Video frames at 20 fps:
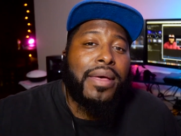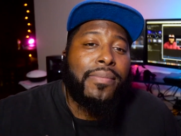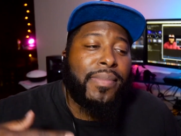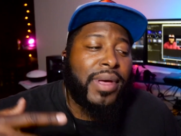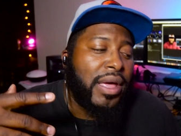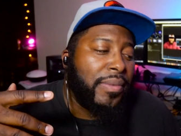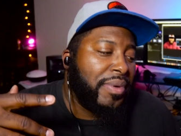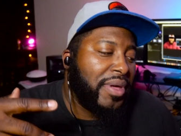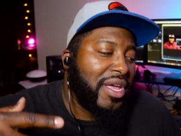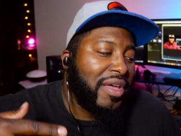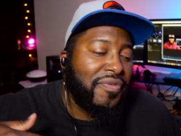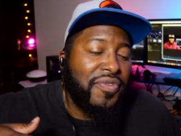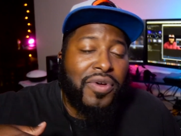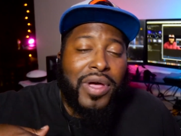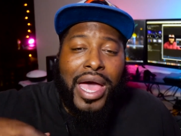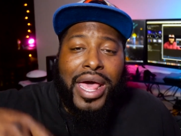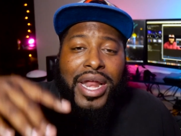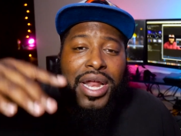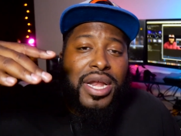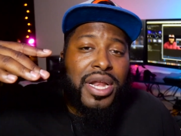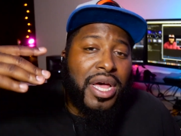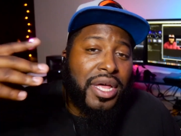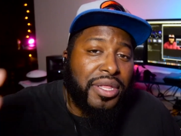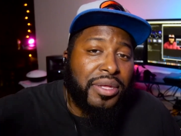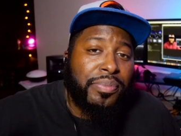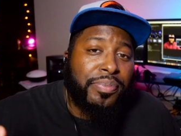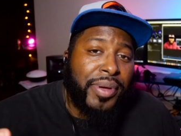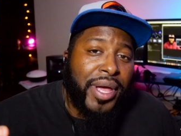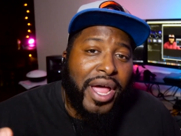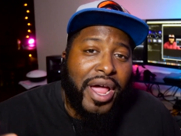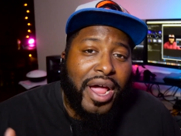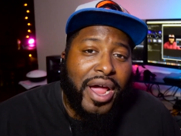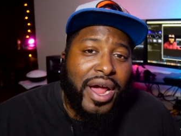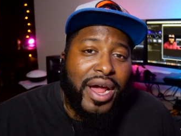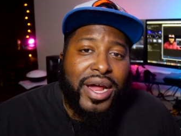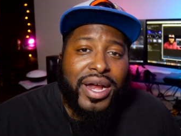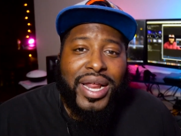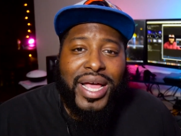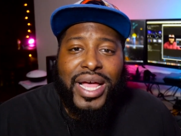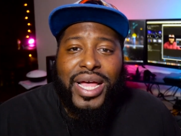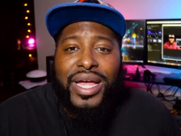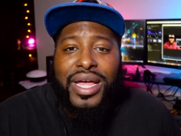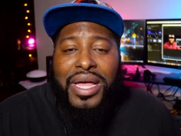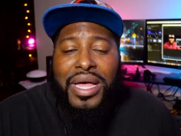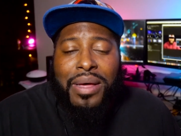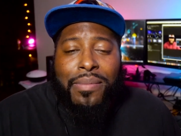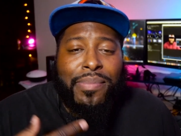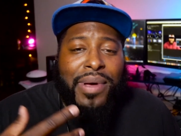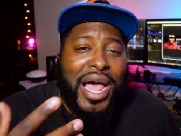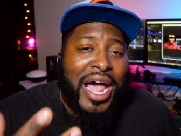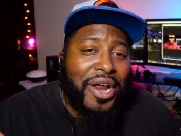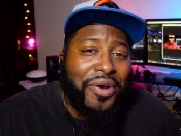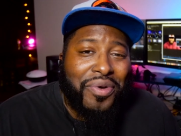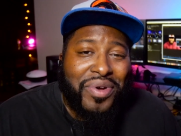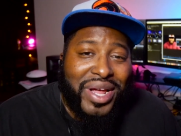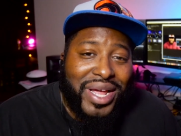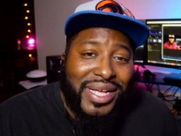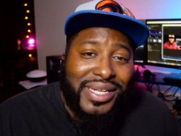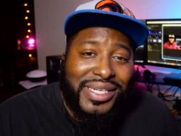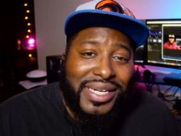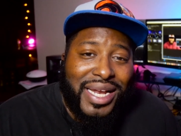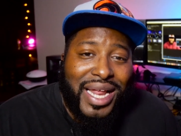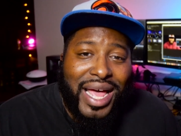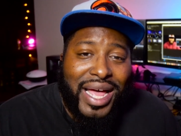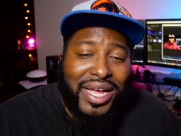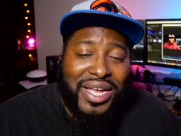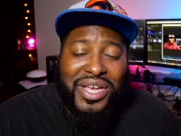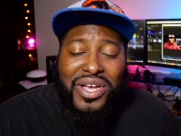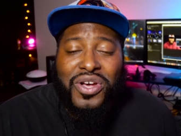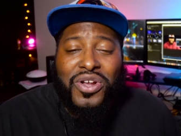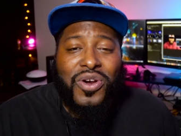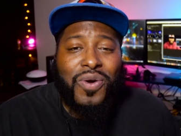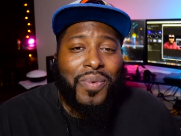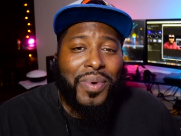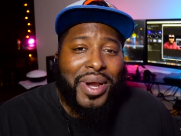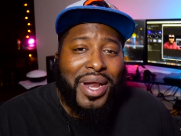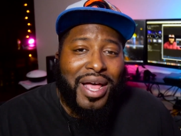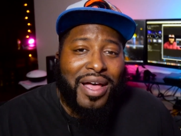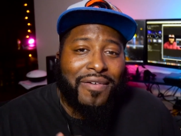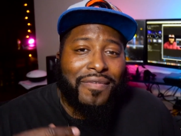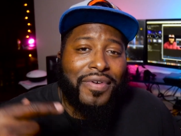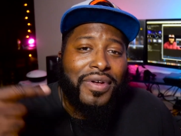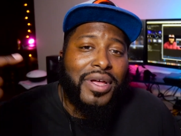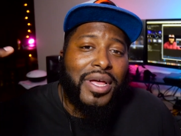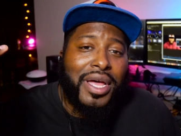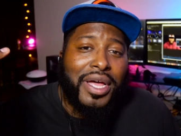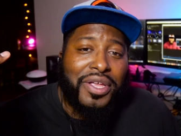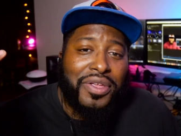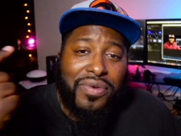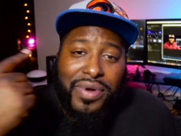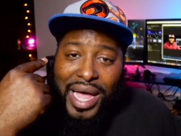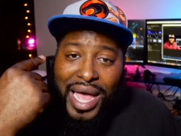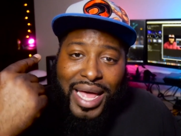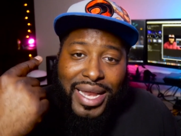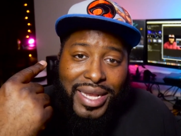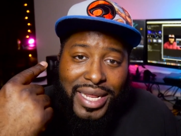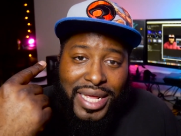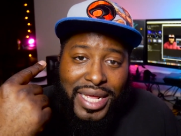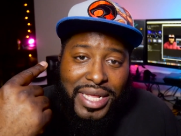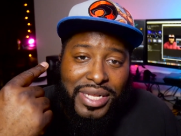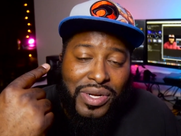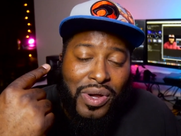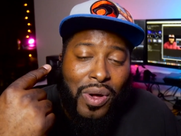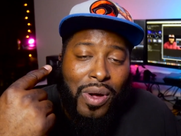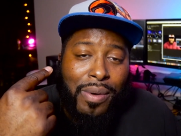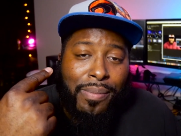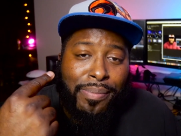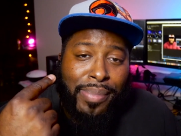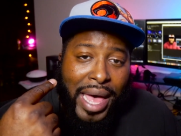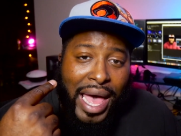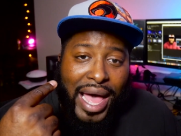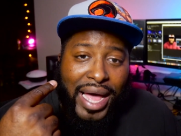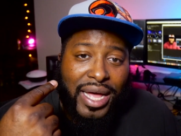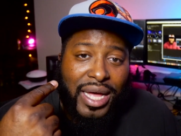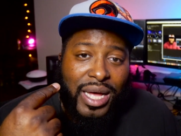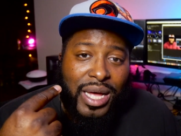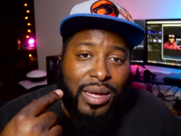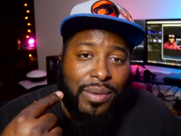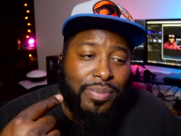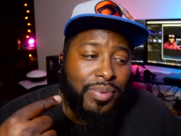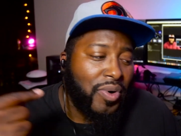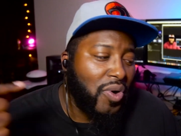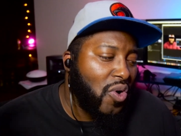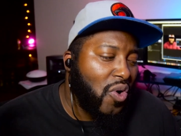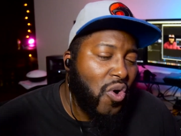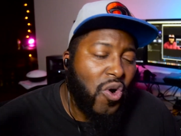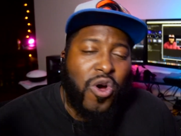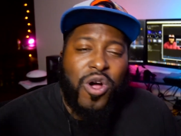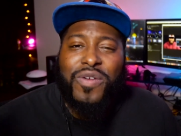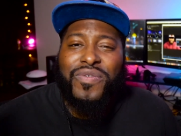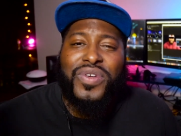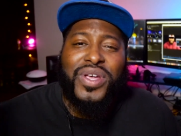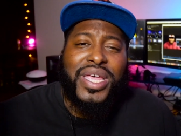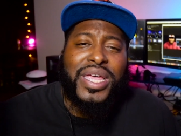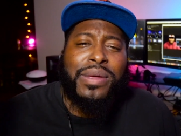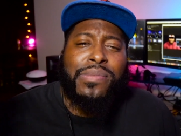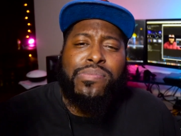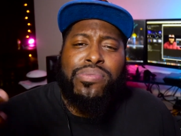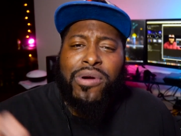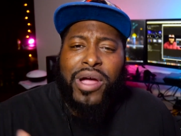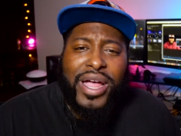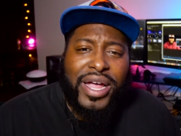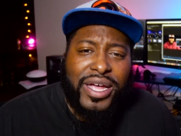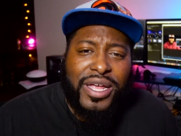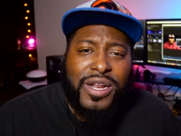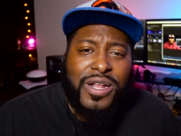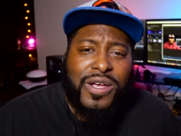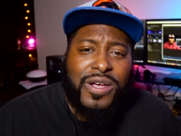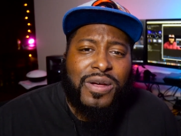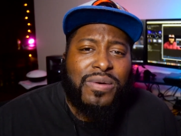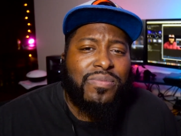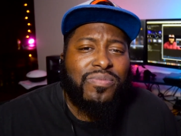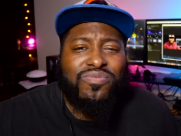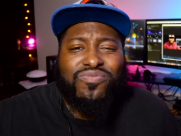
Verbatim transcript: Maybe if you got another pair that battery isn't that good or whatever, you got these on backup, or if you keep breaking them